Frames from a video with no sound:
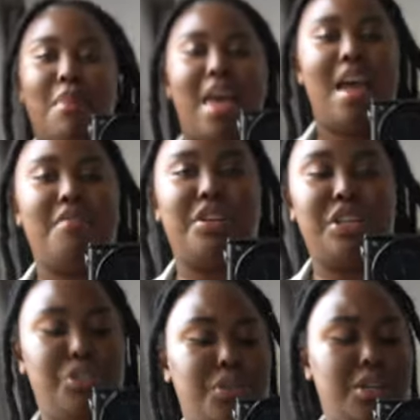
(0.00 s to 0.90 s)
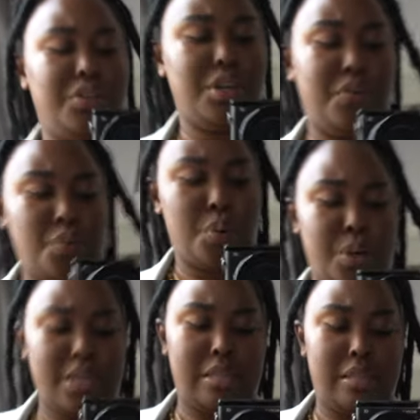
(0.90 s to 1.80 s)
my everyday jewelry, of
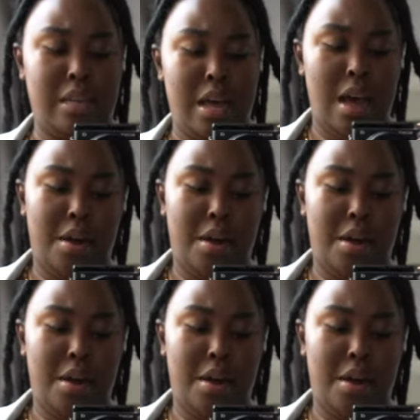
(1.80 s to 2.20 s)
course,